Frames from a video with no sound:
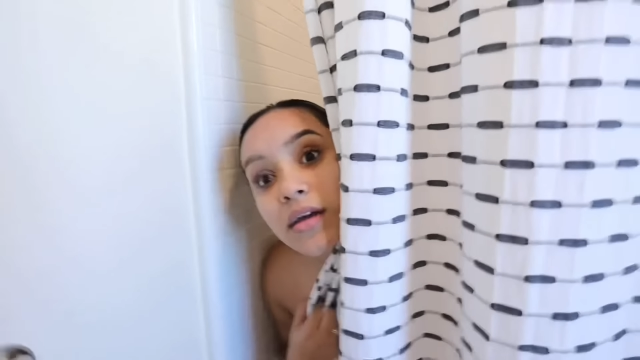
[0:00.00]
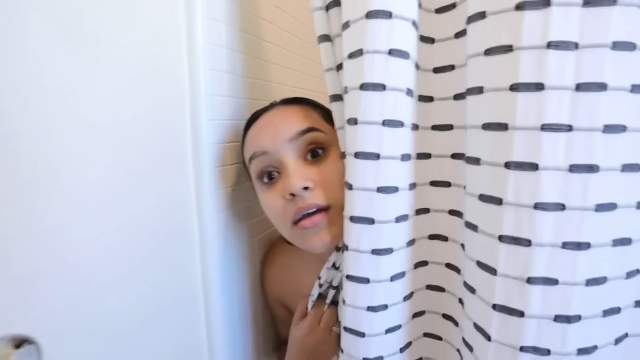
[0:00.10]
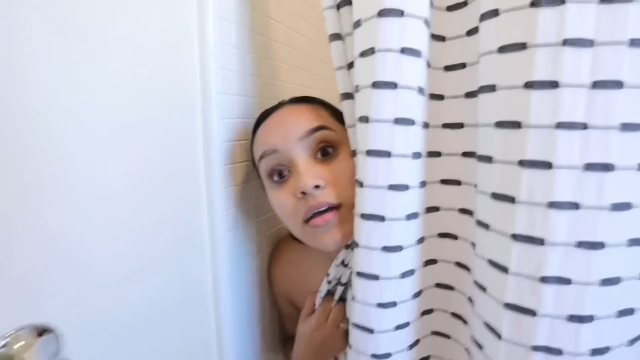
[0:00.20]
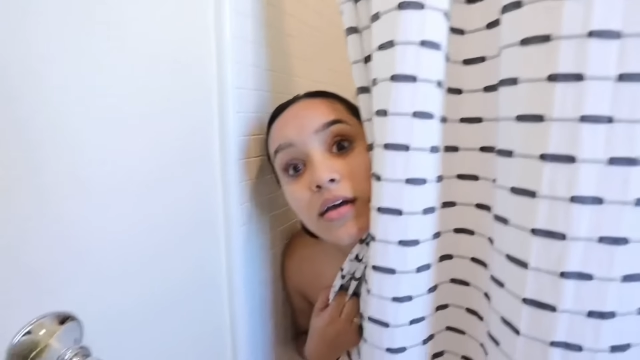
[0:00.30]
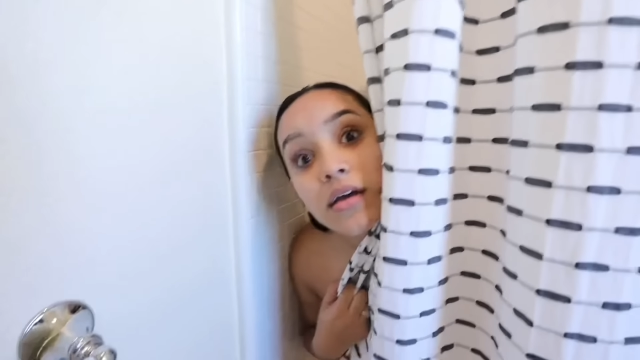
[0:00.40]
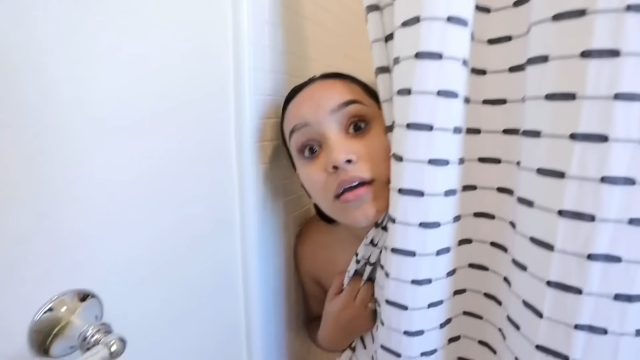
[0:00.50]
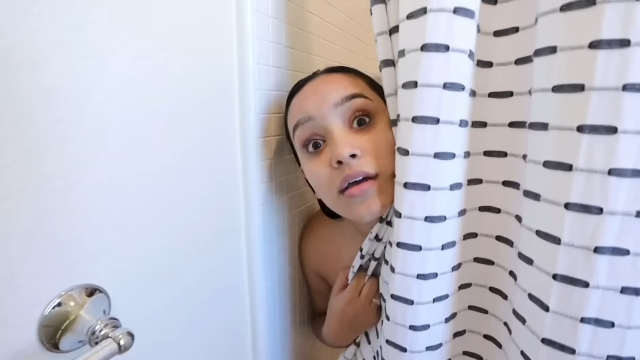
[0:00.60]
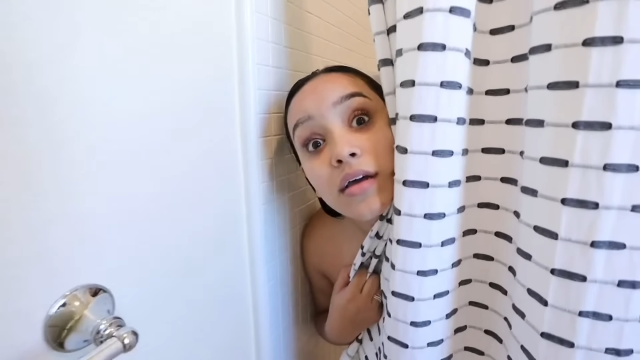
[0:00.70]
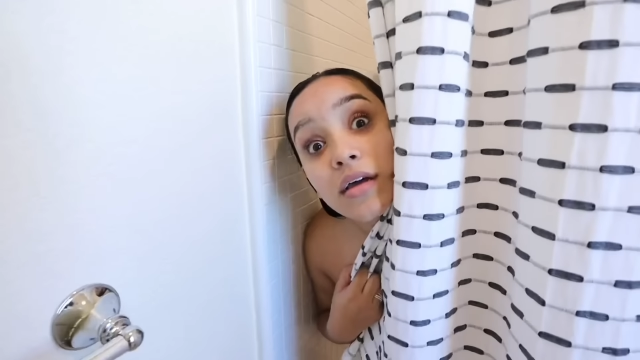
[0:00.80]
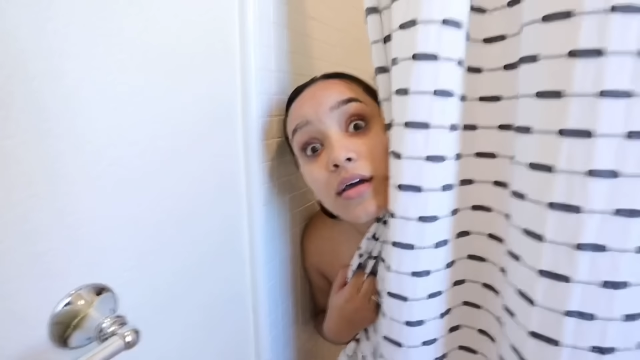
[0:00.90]

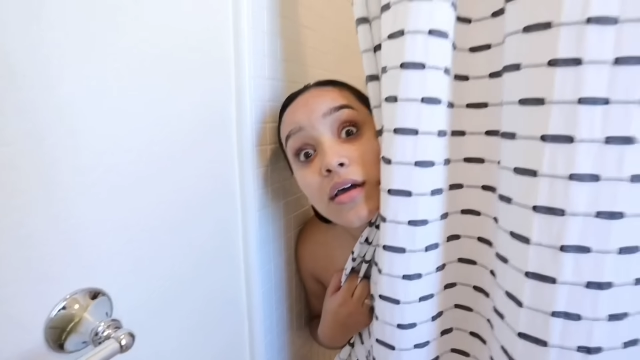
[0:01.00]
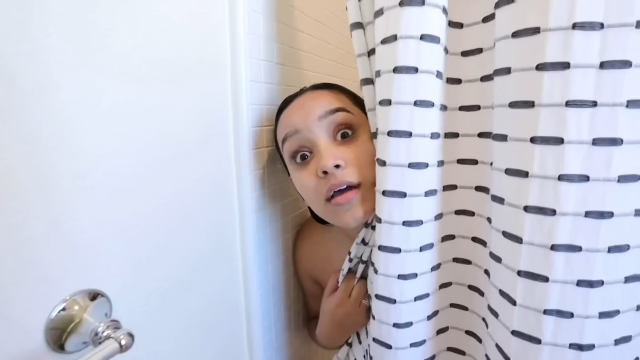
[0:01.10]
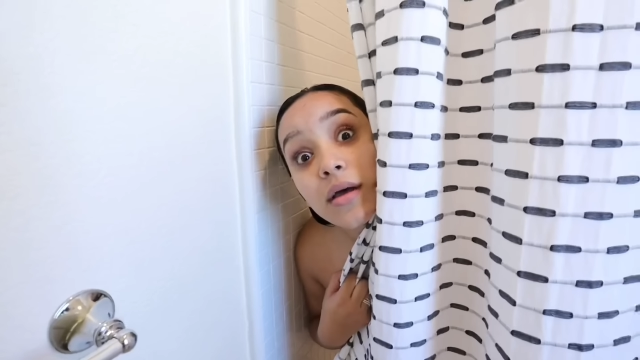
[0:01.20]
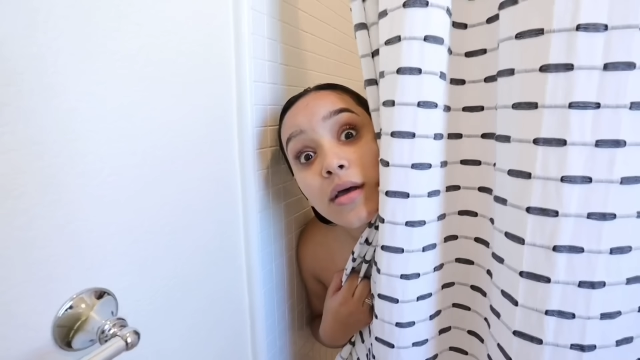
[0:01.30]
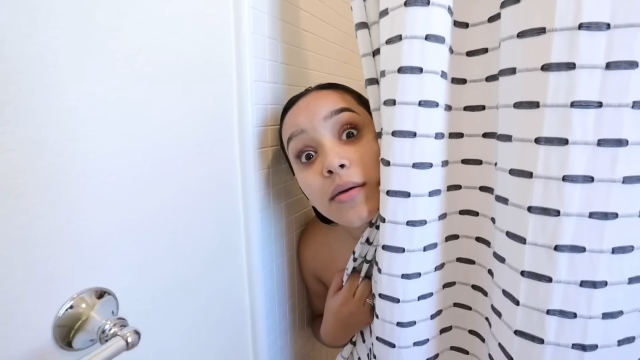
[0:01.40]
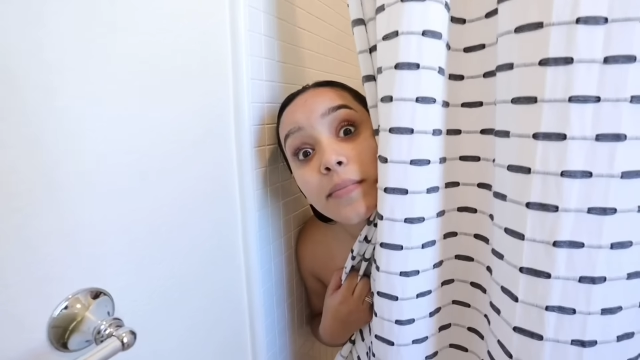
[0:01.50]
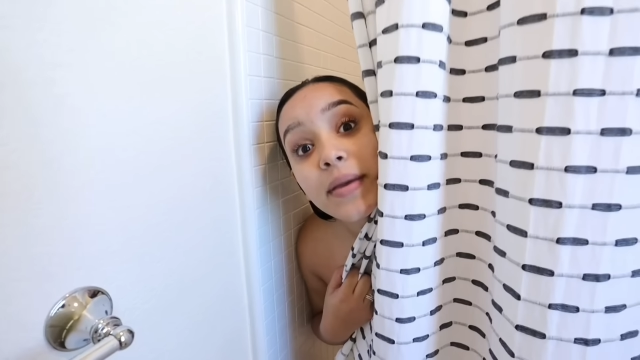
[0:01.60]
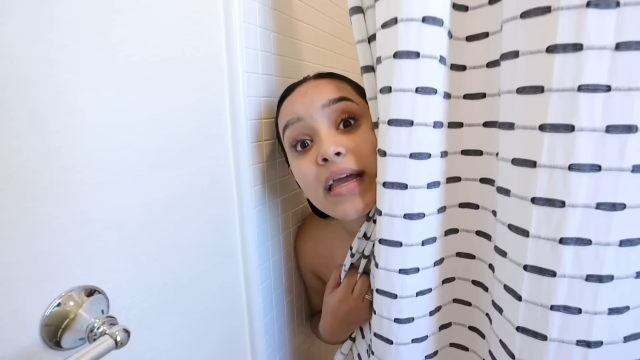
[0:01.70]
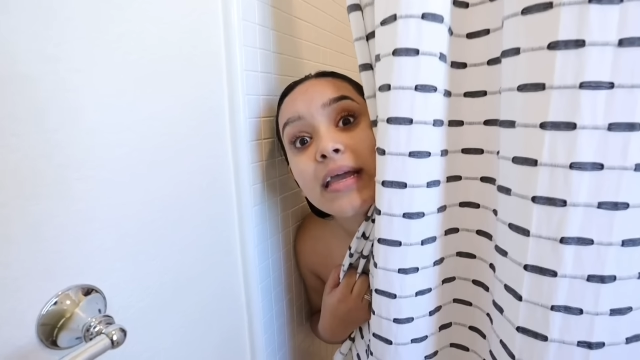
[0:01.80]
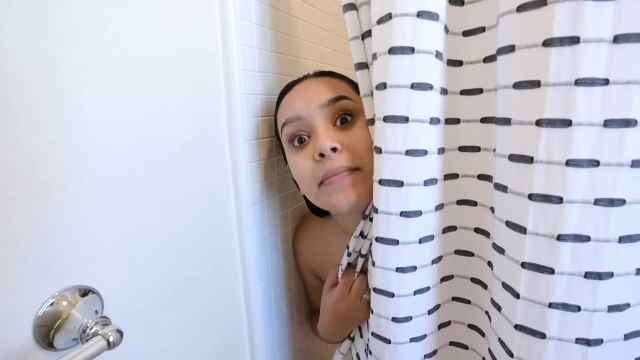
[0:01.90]
Um.
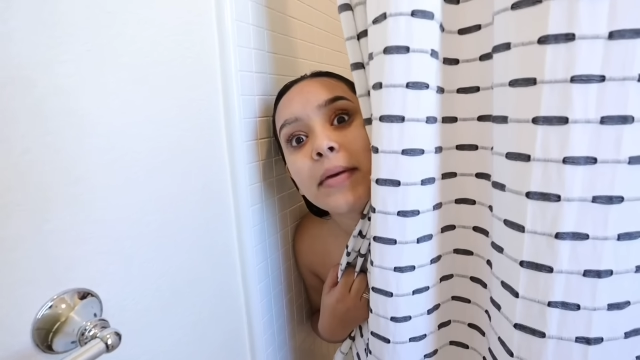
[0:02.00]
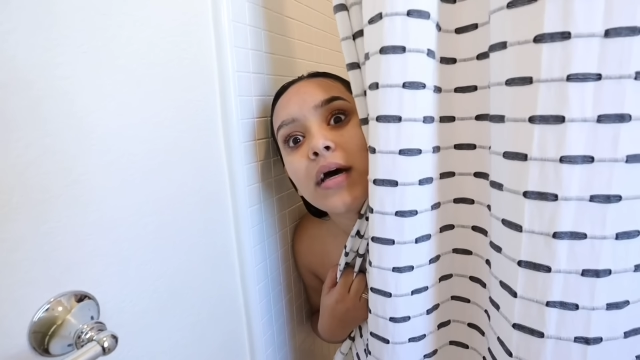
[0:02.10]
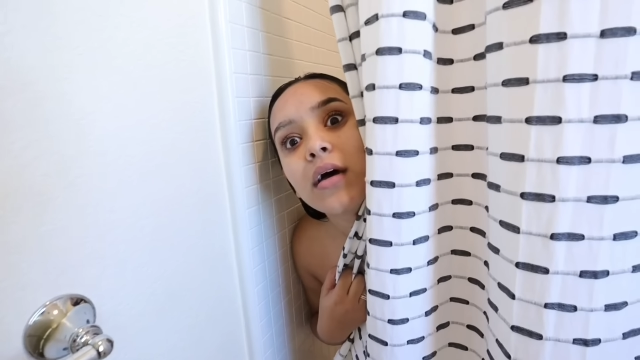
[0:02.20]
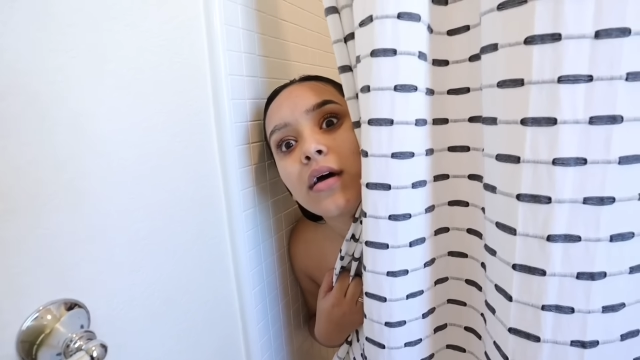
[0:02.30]
Babe.